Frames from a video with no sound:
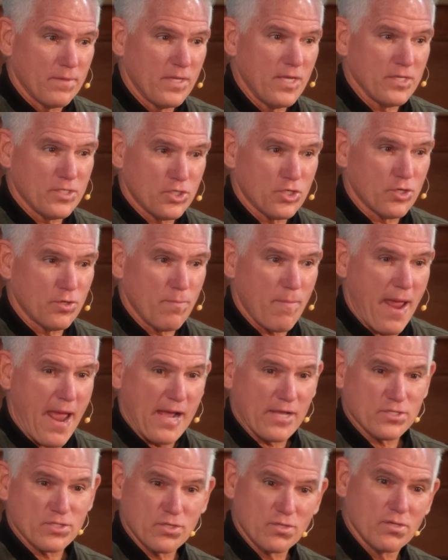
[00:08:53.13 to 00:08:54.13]
get your
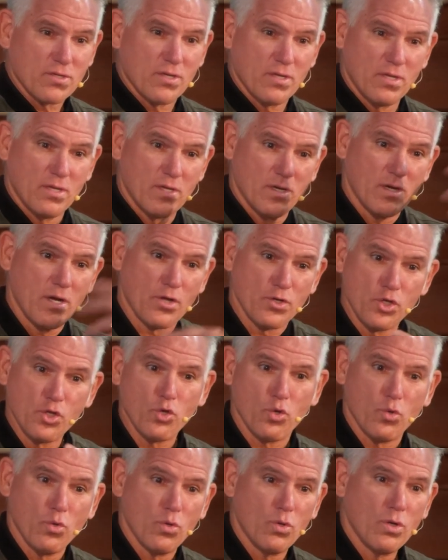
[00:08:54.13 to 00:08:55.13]
mask on
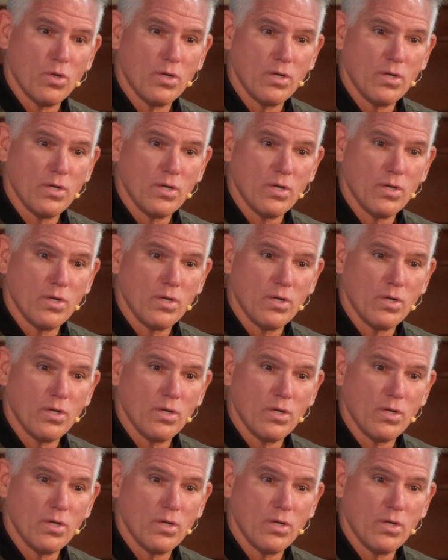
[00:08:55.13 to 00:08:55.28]
you.